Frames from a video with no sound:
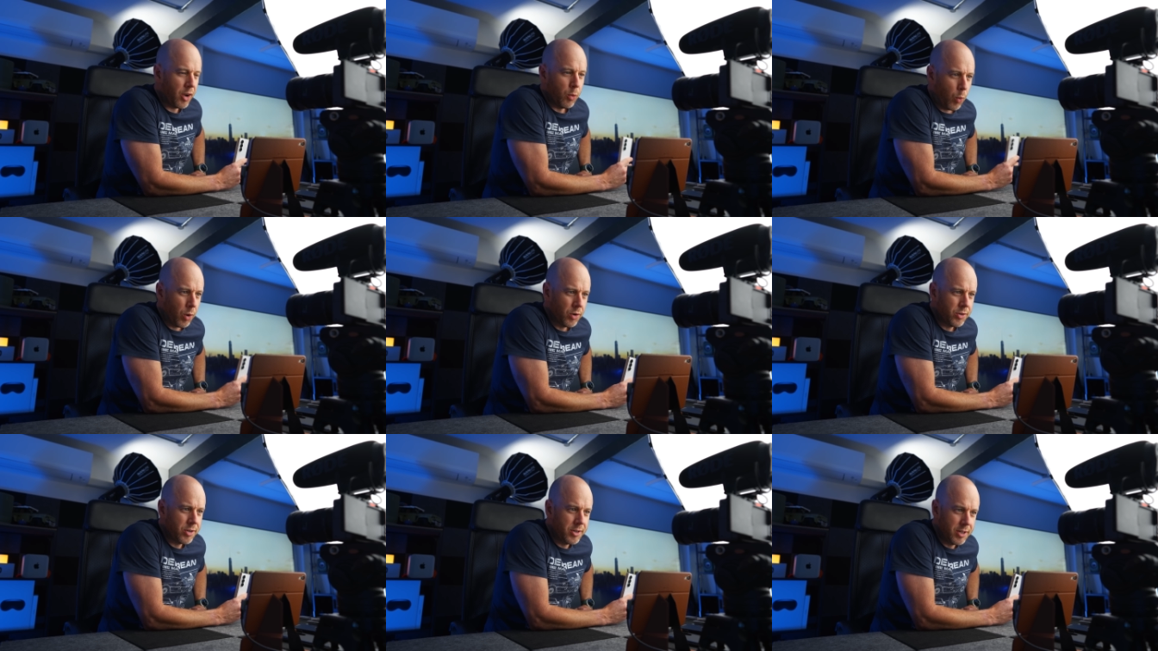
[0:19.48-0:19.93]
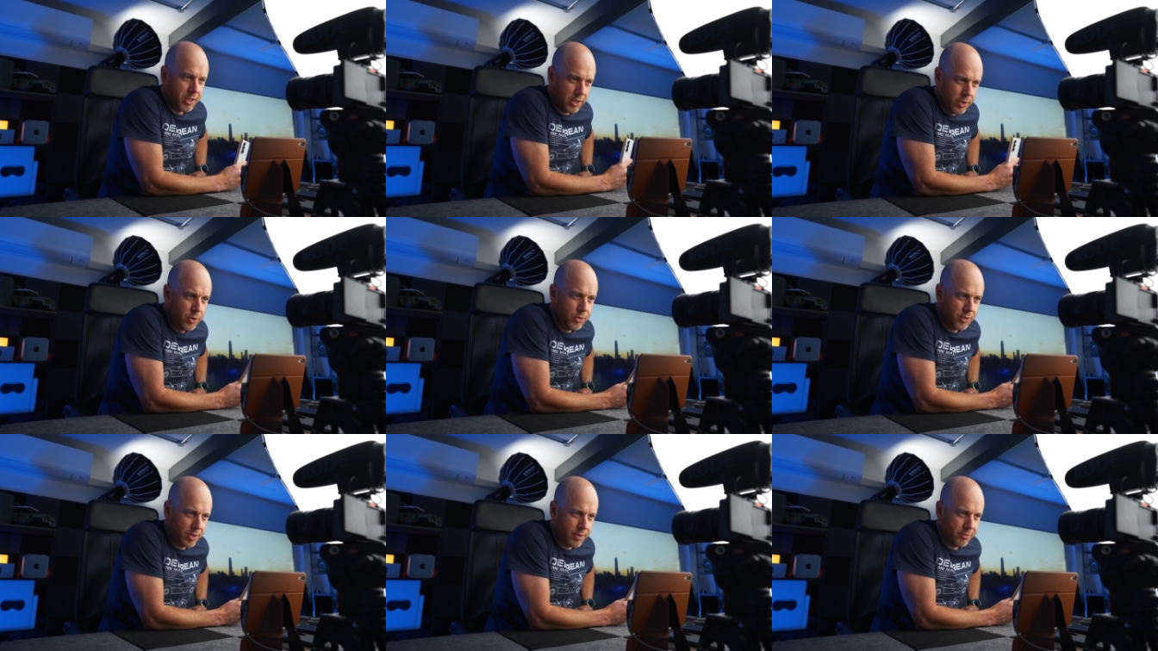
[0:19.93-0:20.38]
I wanted to
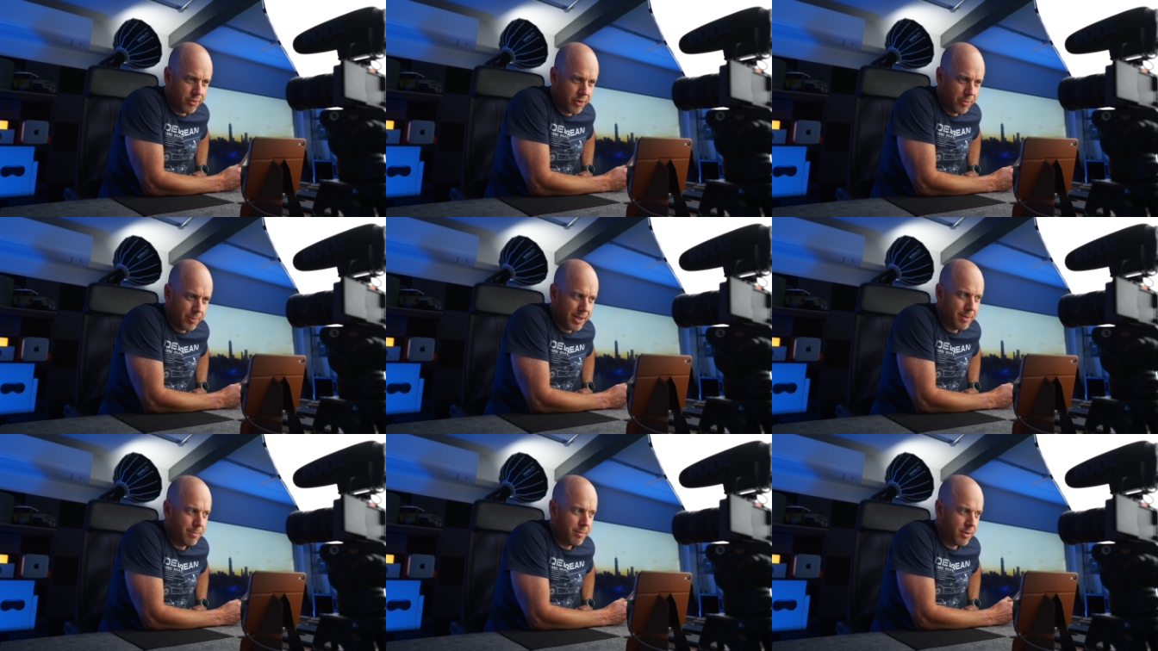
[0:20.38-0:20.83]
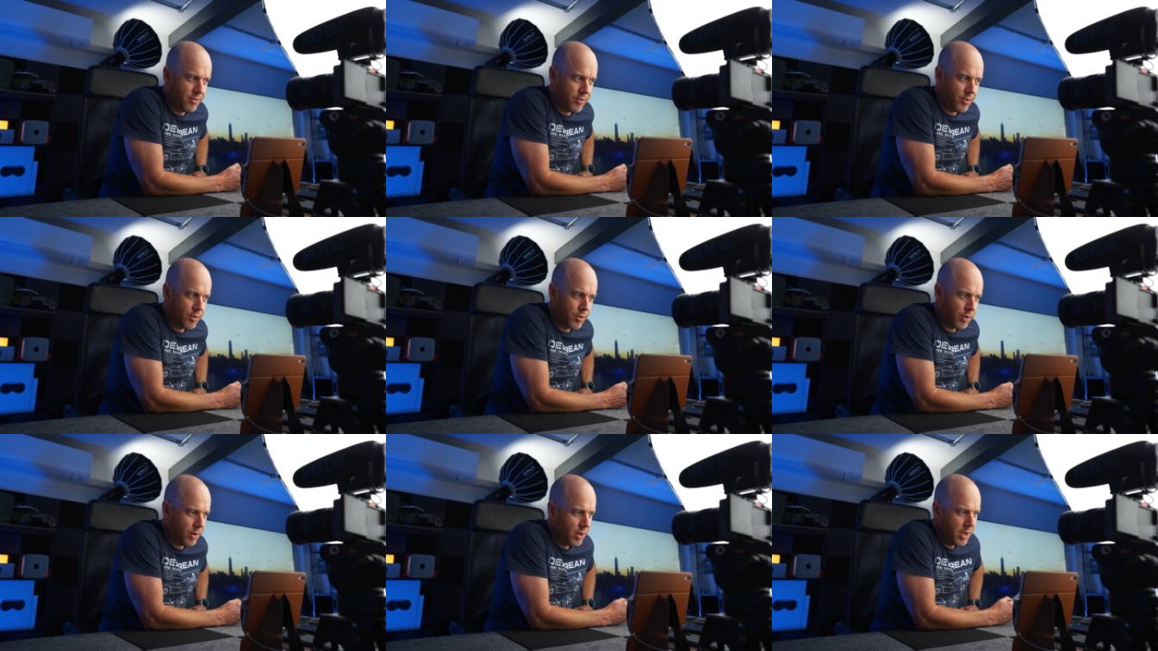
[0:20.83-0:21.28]
use it for a bit
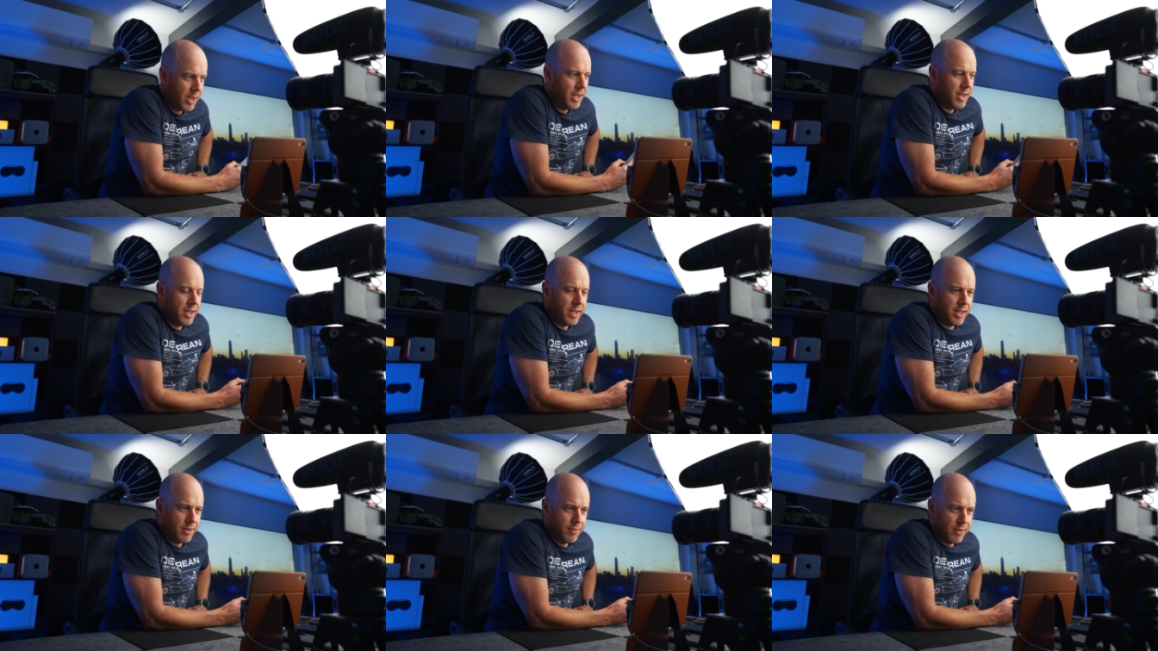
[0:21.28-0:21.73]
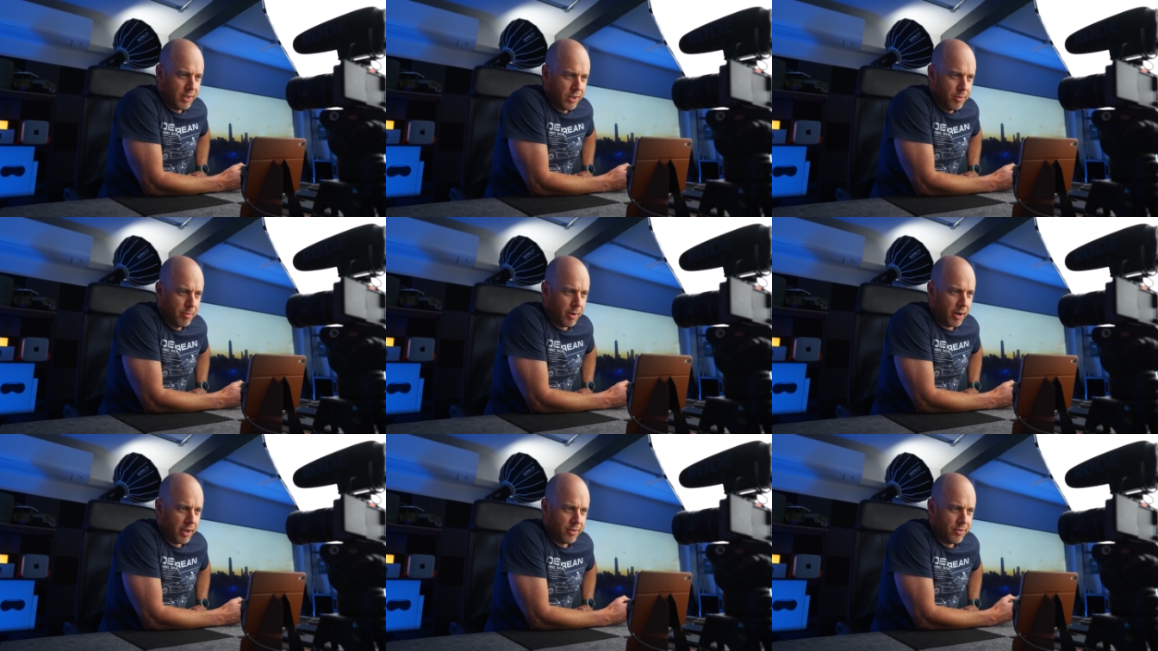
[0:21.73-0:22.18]
before giving you
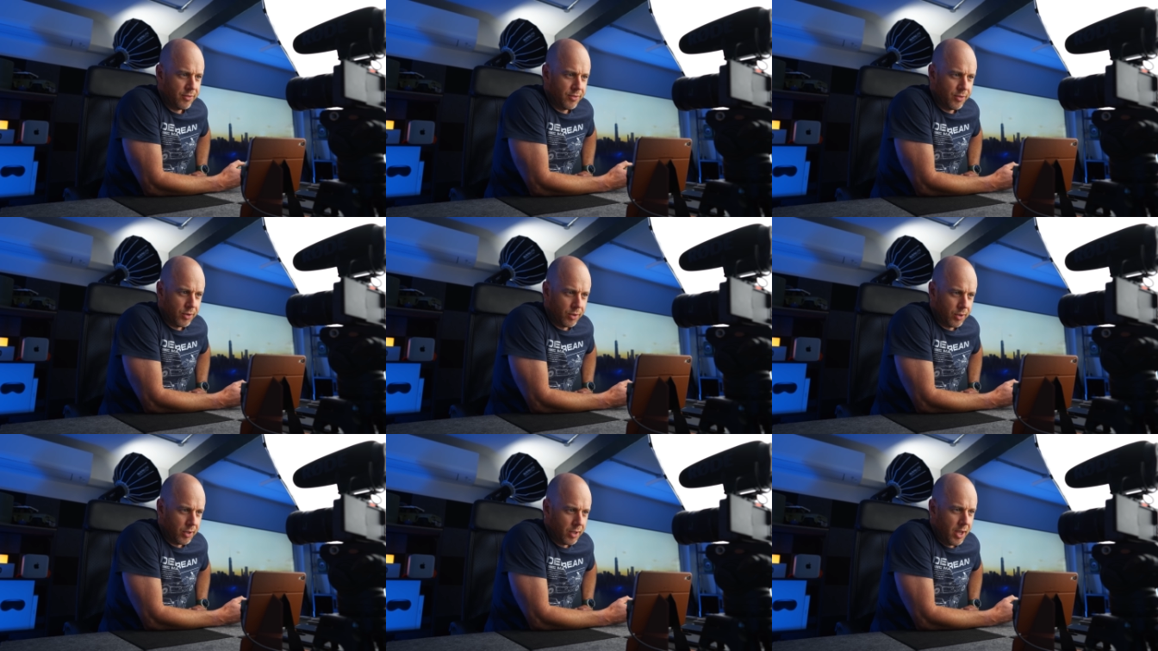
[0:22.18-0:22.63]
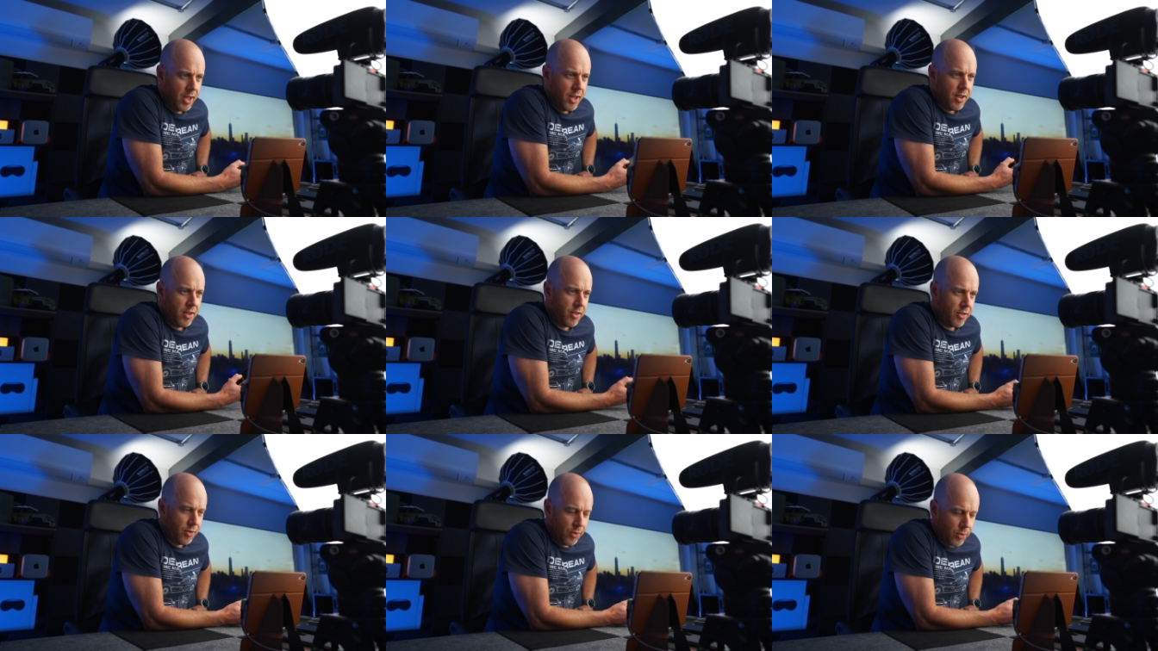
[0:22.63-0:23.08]
my full
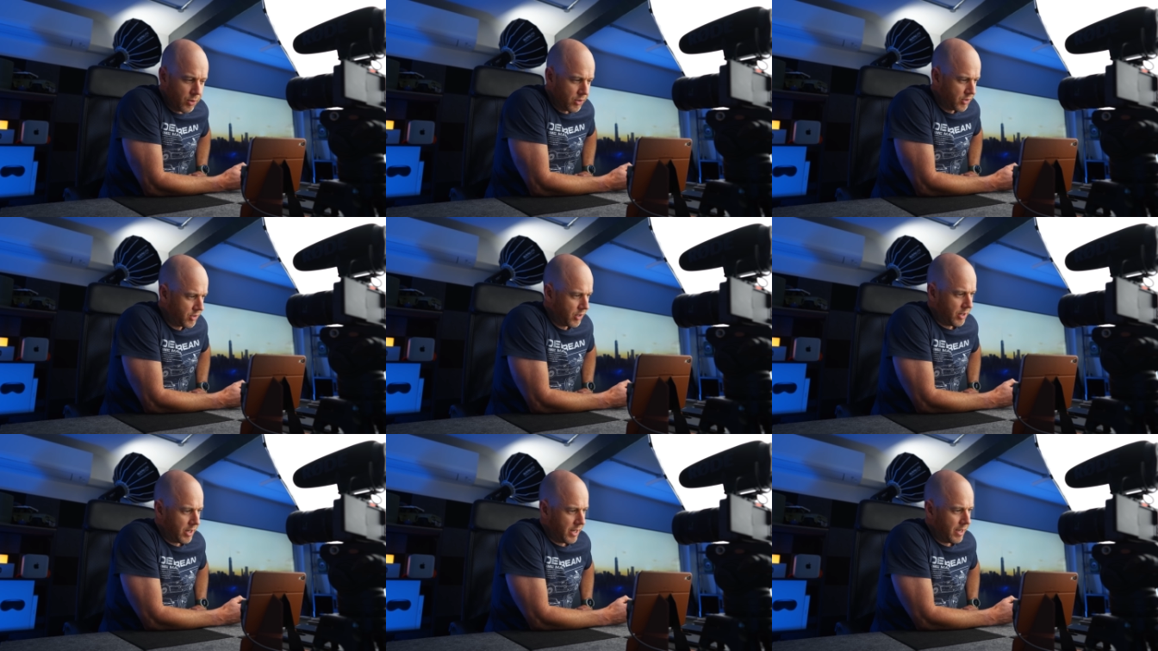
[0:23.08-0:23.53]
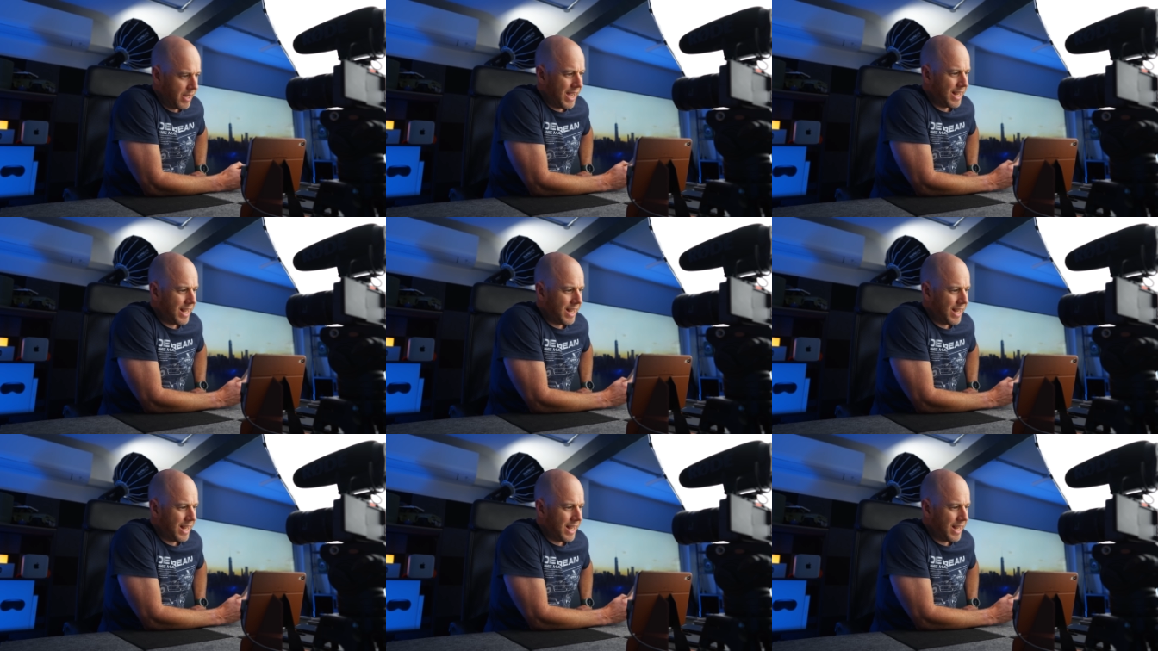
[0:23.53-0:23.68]
thoughts on it.